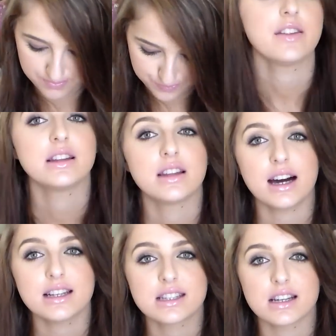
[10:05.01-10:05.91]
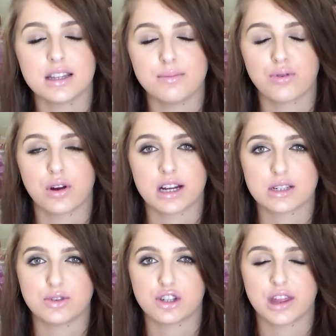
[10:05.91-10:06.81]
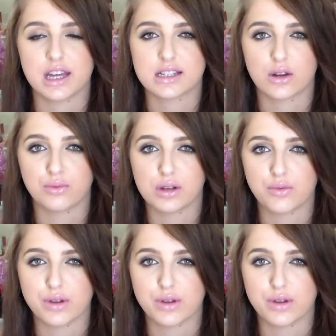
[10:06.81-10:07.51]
And then the last lip product, which I think is a really,